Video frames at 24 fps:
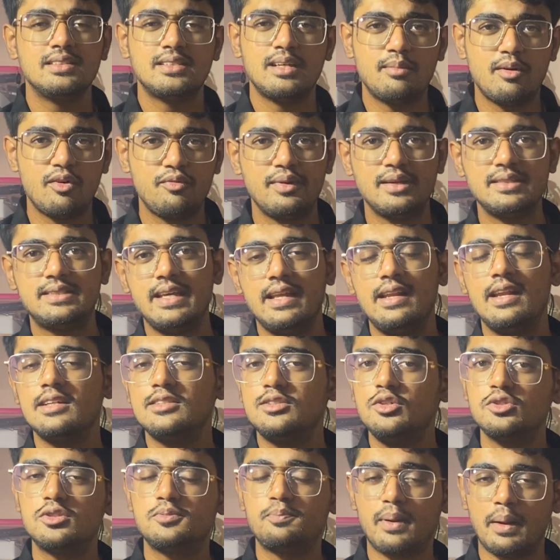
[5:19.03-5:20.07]
Some of my seniors
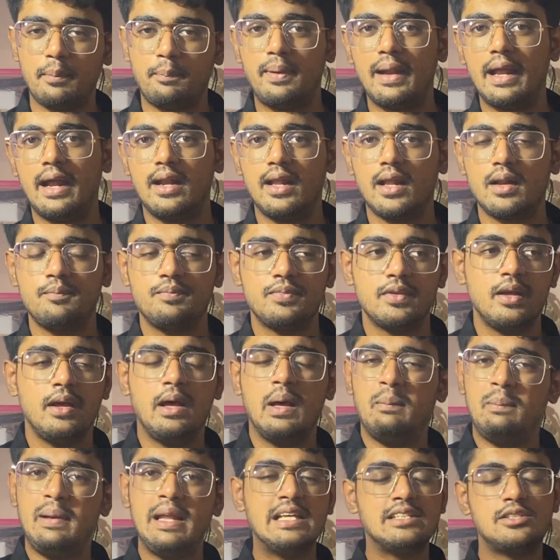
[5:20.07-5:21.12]
use PrepLadder.
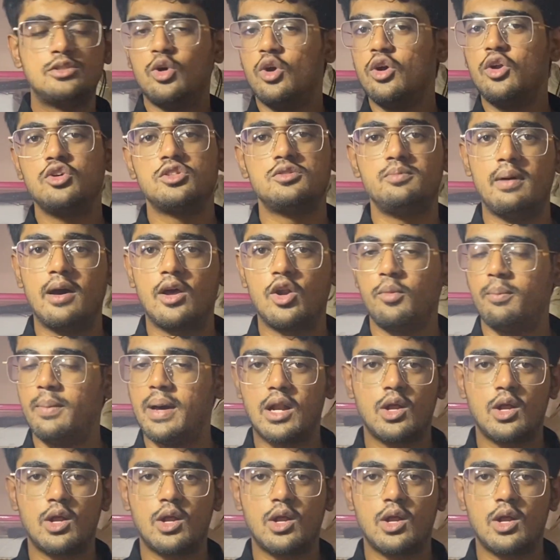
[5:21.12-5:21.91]
Please don't use Marrow.